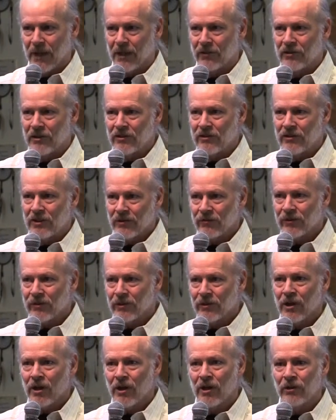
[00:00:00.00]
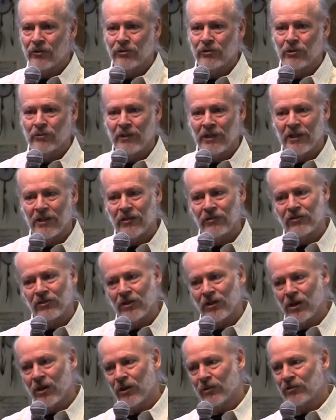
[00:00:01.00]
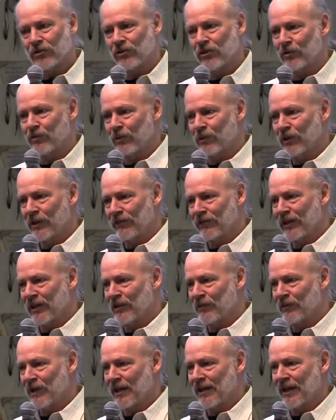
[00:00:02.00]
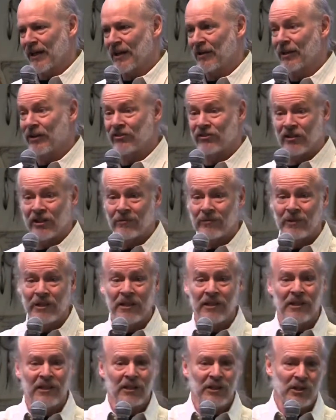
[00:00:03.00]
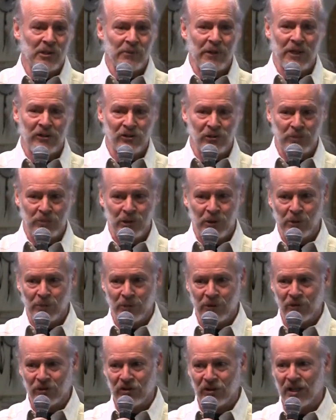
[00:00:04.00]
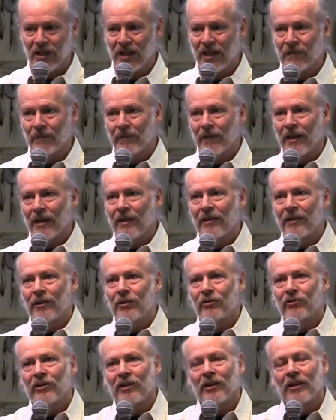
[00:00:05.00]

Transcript: it's a different culture, because the culture that we're living in right now, instead of being clear about your purpose, there's